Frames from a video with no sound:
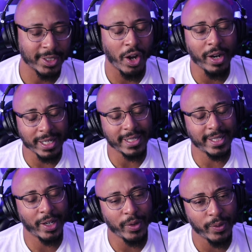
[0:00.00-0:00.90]
the song
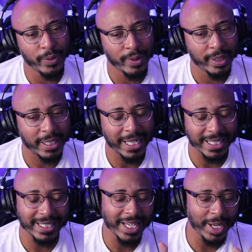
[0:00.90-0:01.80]
itself,
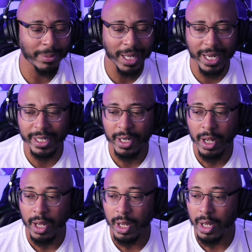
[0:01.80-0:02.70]
it seemed like
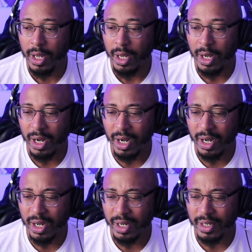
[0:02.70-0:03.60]

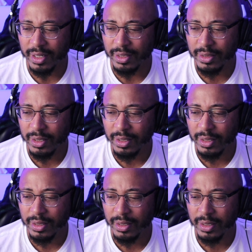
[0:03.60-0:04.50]
uh,
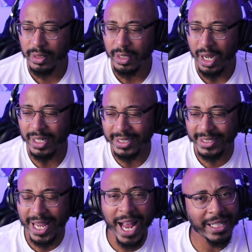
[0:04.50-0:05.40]
a
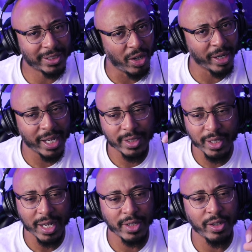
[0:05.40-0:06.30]
sad song at,
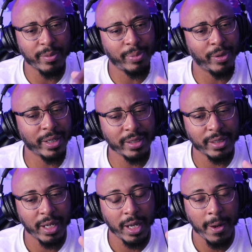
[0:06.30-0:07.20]
at certain
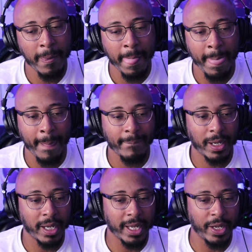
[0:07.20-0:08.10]
points.
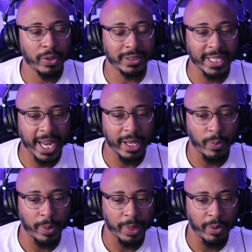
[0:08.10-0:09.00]
He was
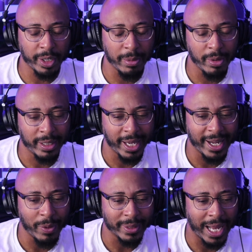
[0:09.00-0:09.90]
saying they were
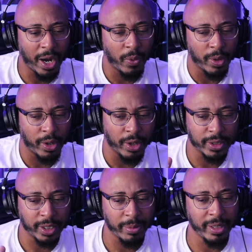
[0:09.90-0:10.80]
communicating without
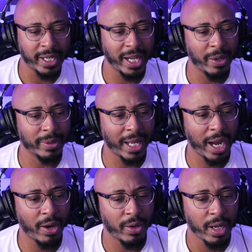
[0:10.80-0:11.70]
words, communicating
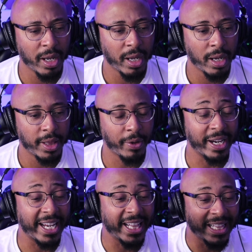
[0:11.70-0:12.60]
without, they
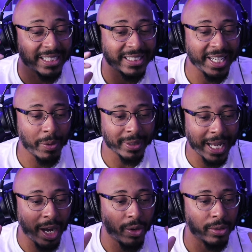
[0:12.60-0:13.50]
were listening
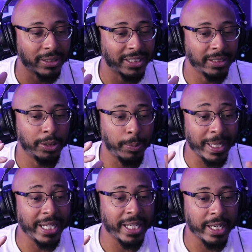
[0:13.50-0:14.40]
without
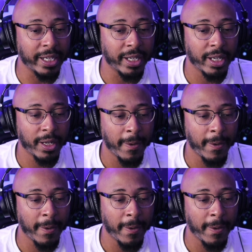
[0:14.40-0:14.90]
speaking.